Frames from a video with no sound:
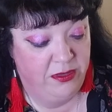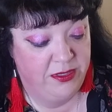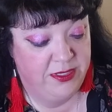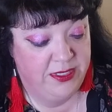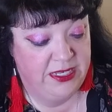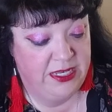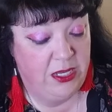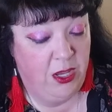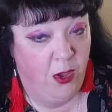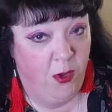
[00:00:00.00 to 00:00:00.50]

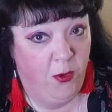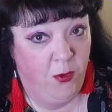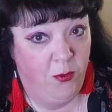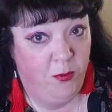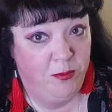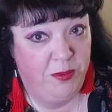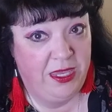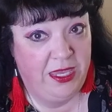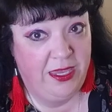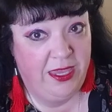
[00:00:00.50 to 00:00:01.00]

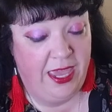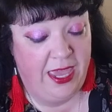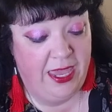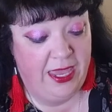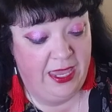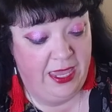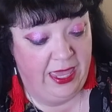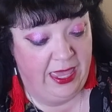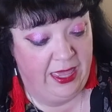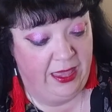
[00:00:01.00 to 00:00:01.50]

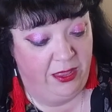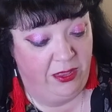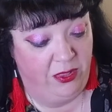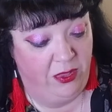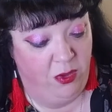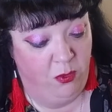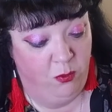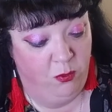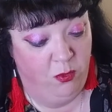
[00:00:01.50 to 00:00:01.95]
C-O-P-A-L,